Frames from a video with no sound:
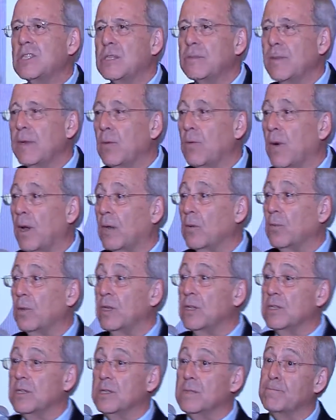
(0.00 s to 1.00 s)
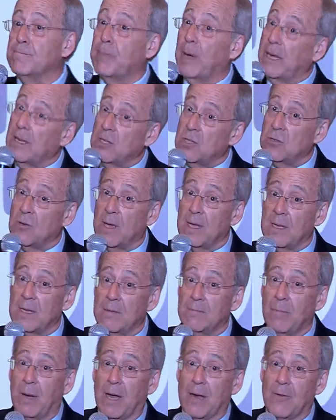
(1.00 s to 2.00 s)
to be one which is
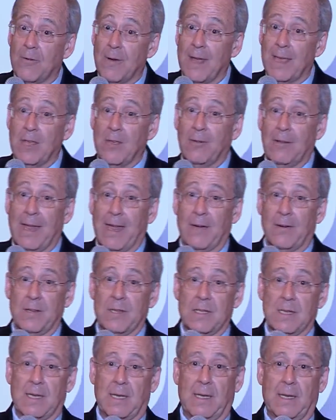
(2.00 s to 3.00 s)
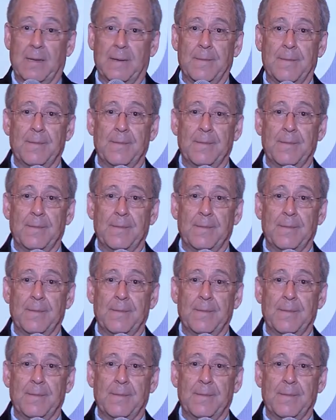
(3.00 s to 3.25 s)
punctuated by regularity.